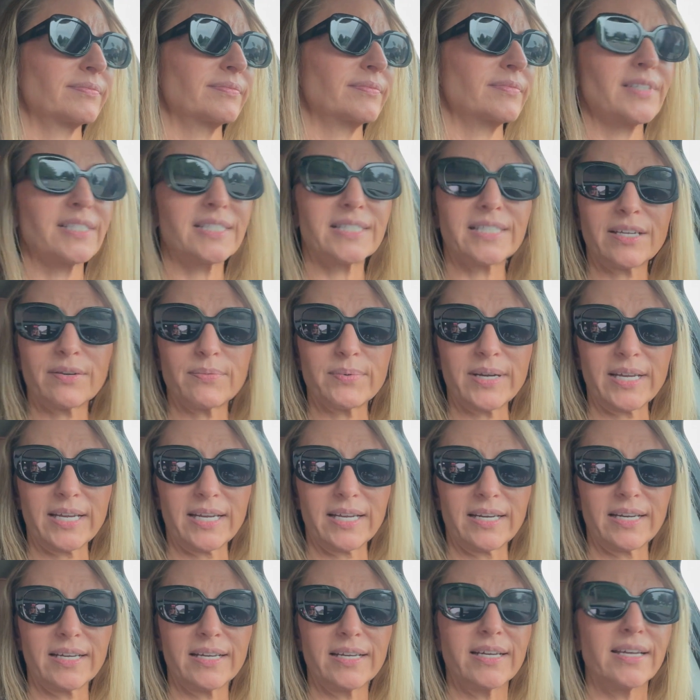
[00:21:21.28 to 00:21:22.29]

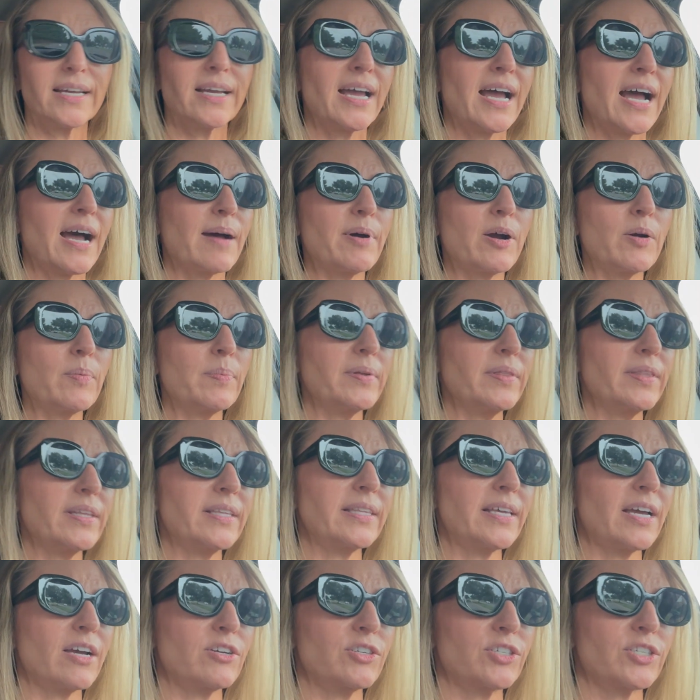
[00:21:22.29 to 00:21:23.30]
Seaweed. I'm hoping that
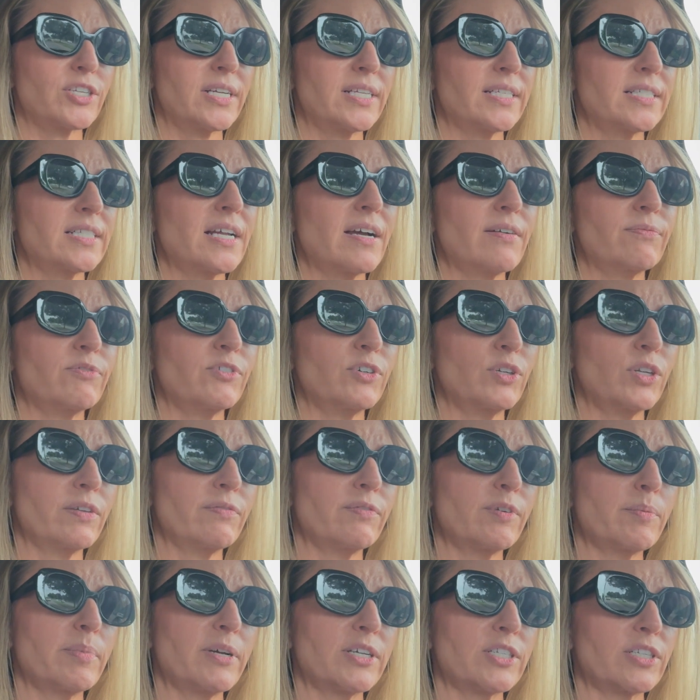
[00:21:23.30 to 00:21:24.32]
the ocean is not full
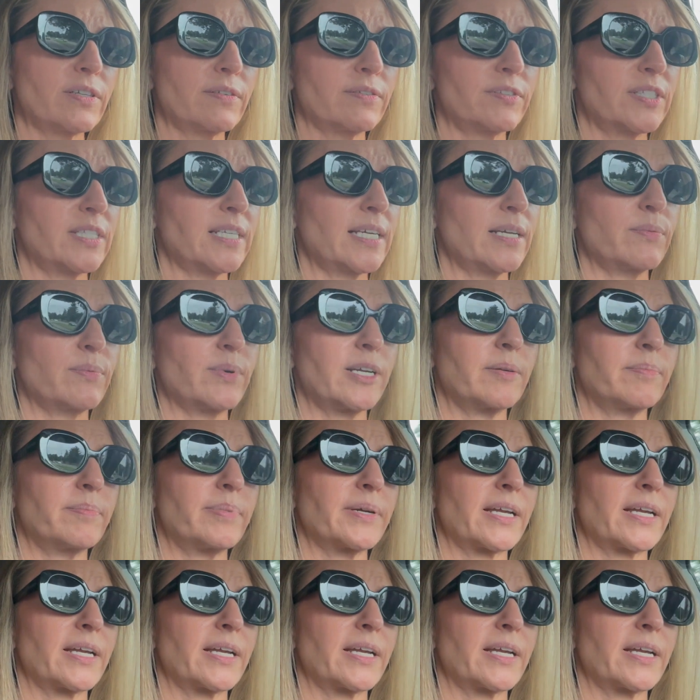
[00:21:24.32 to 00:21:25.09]
of a bunch of seaweed,